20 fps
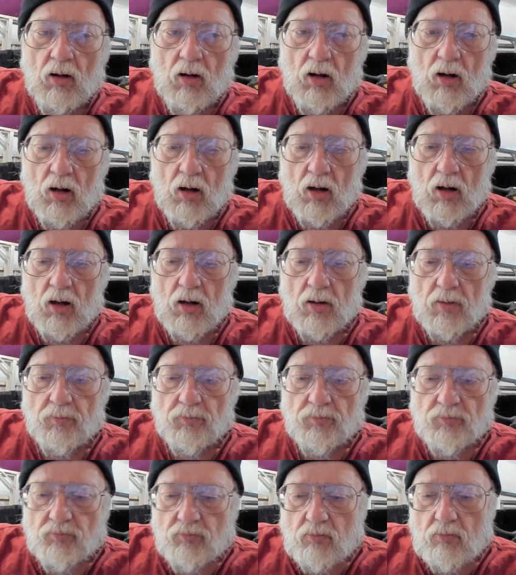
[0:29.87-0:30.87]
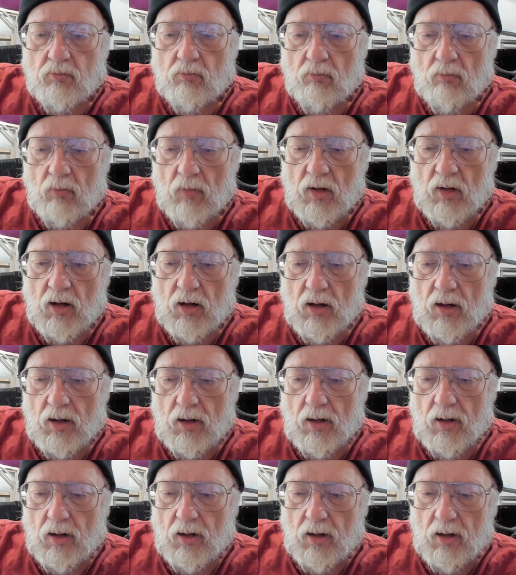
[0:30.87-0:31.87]
Um,
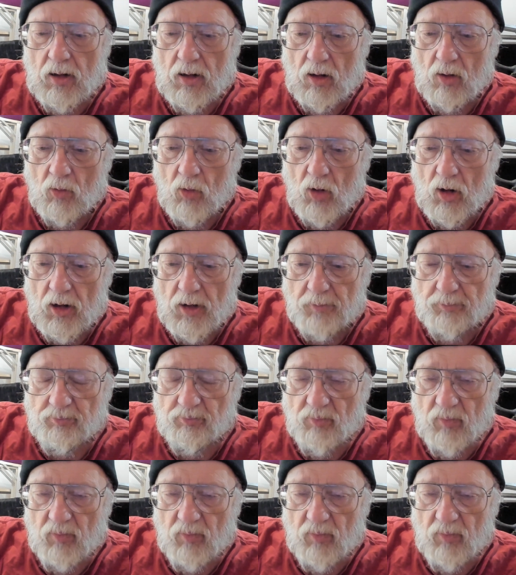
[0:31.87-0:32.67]
anyway,